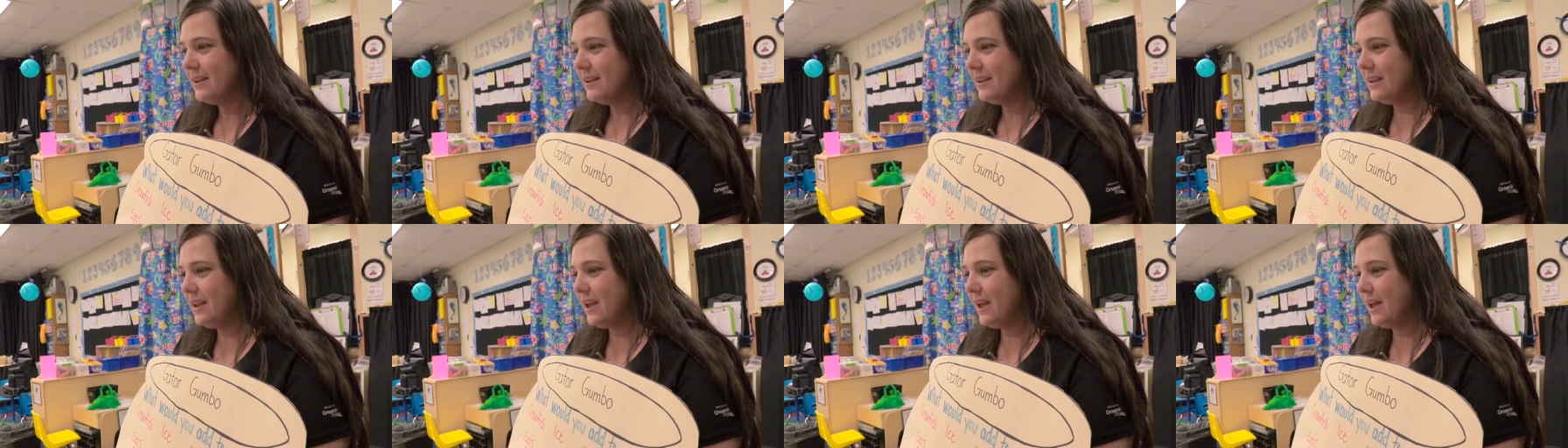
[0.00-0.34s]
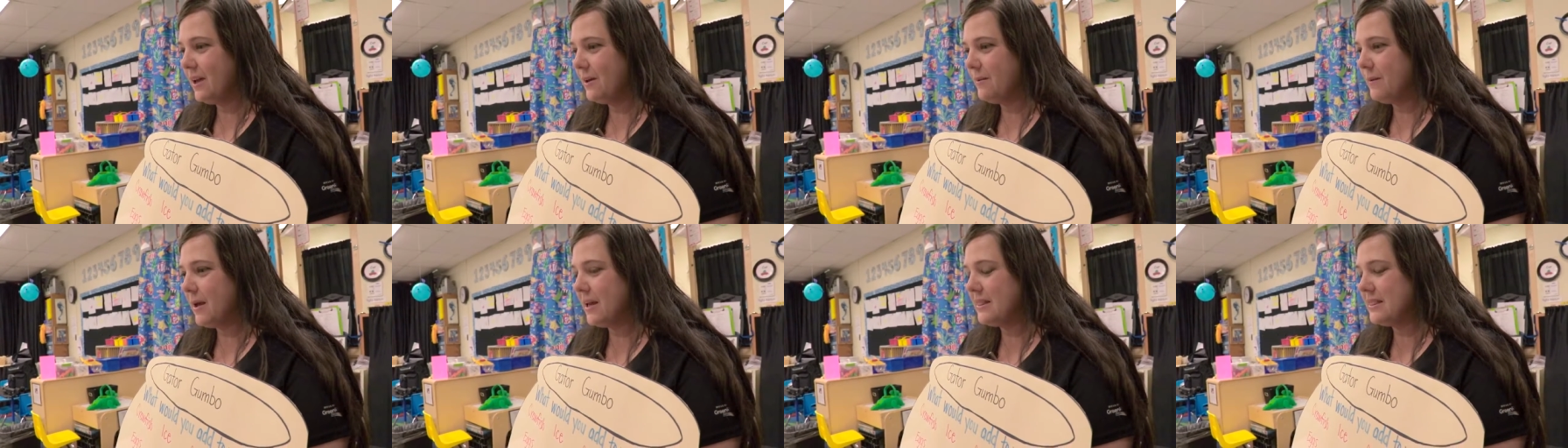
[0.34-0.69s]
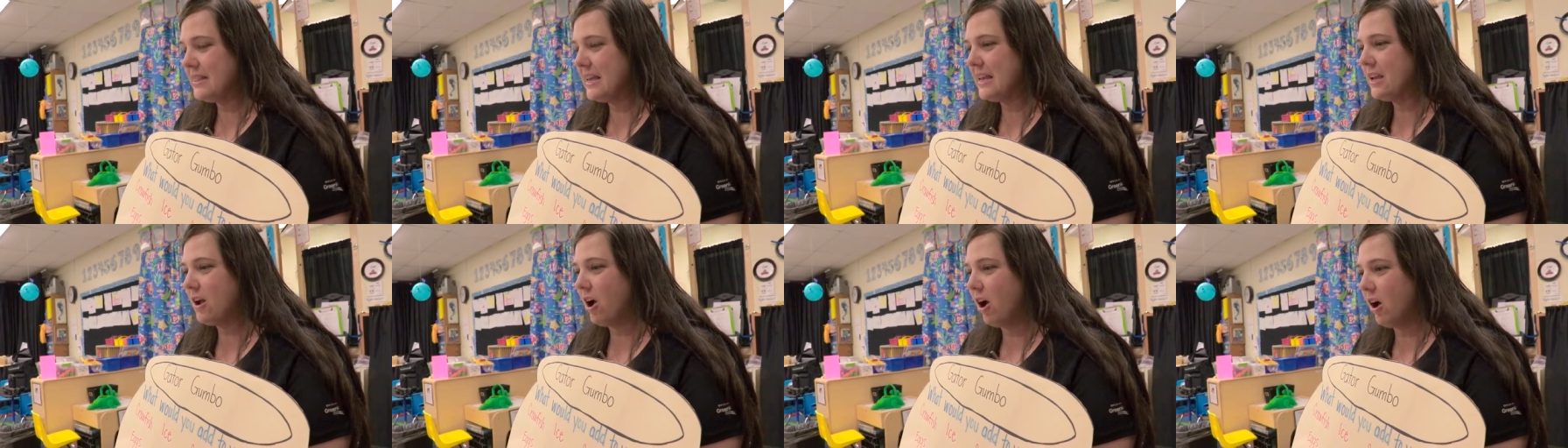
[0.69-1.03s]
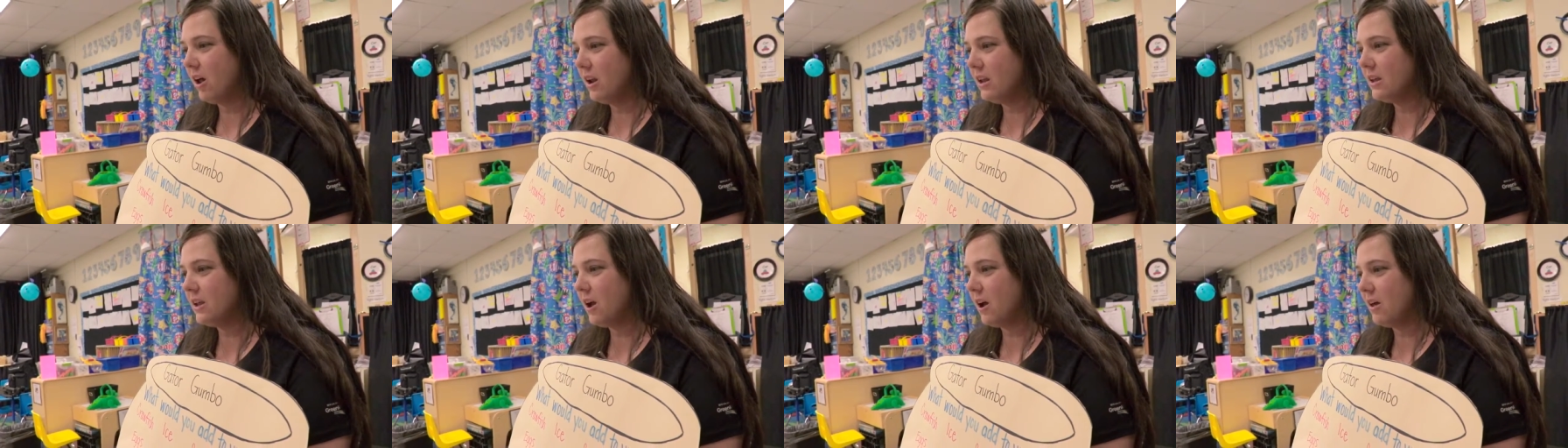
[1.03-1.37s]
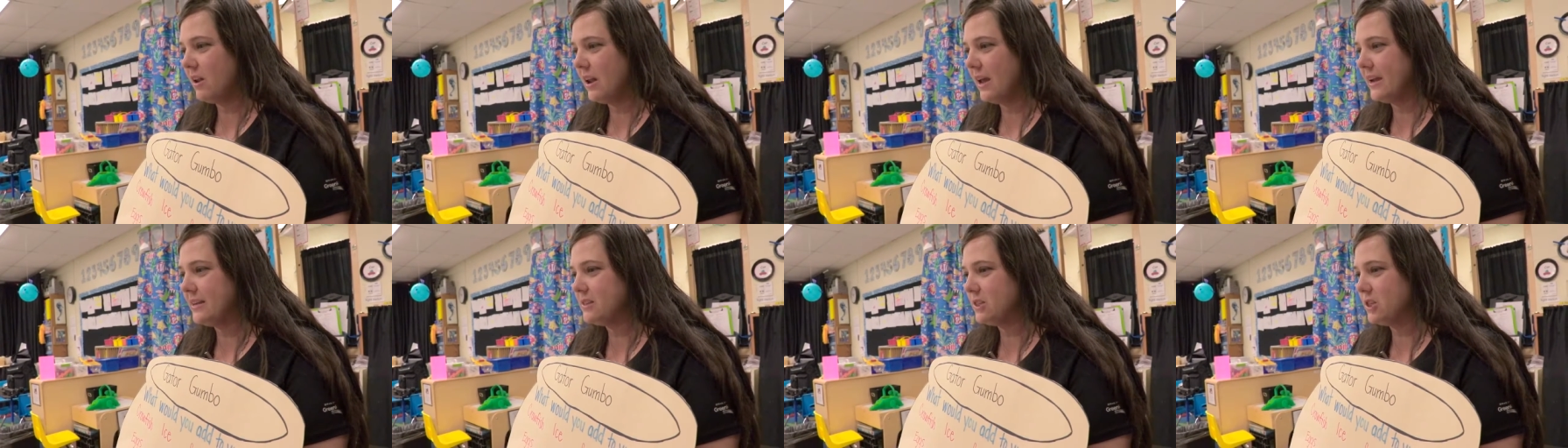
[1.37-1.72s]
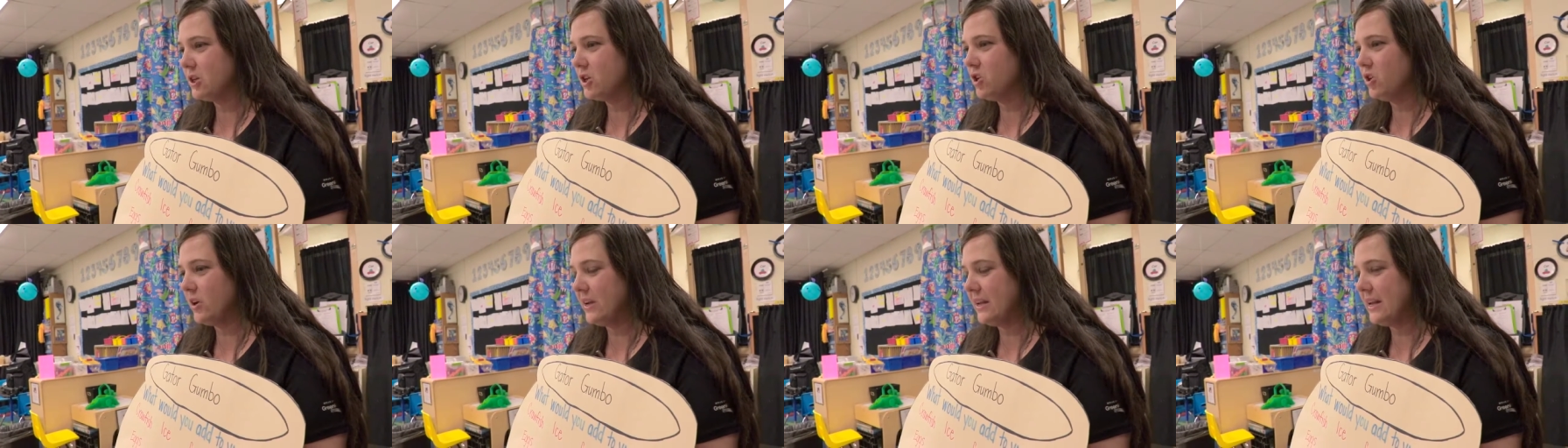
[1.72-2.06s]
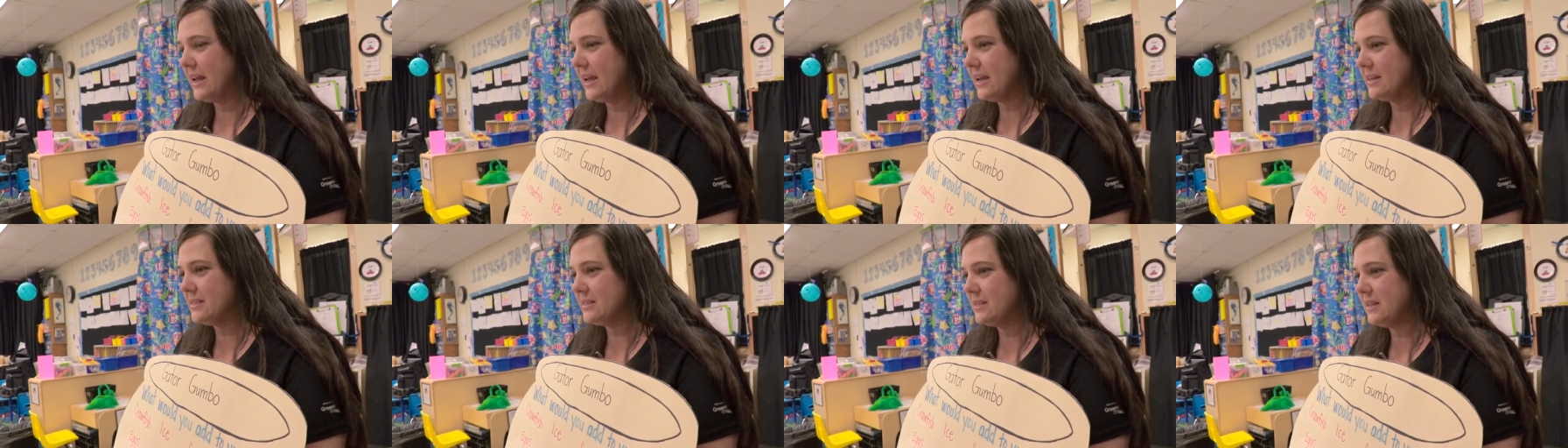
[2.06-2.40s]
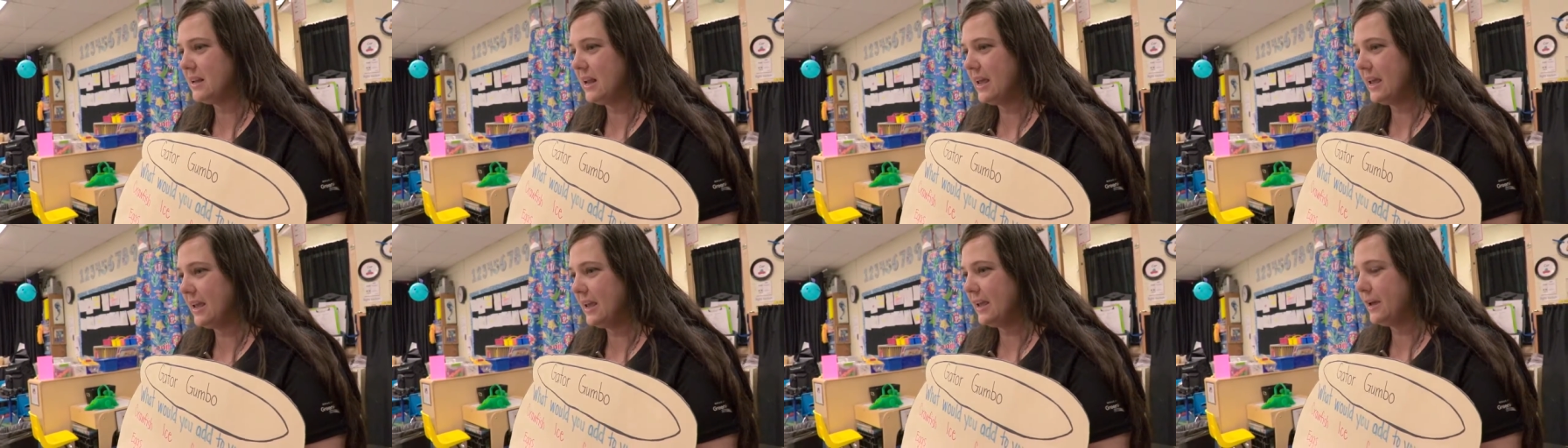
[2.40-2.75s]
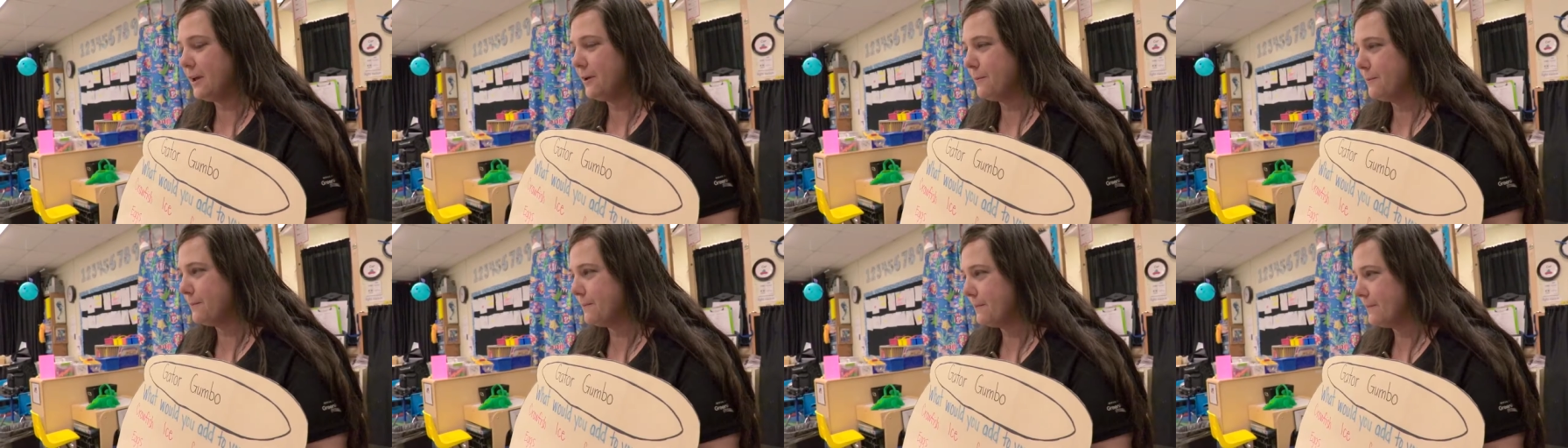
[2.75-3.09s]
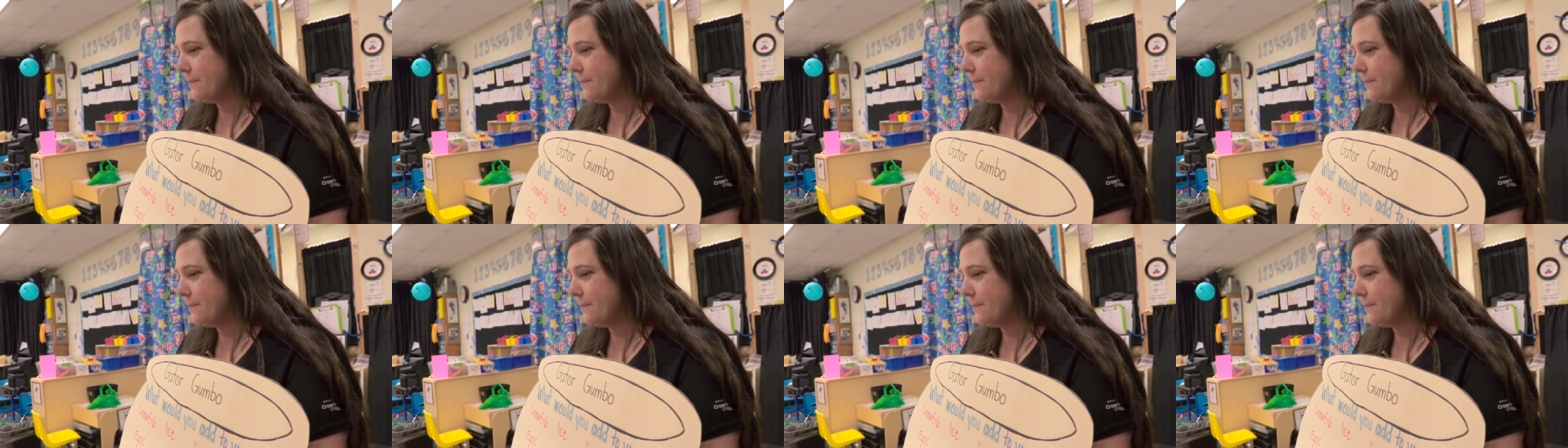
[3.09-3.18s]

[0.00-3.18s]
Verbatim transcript: Yeah, I think all of y'all like the green eggs and ham.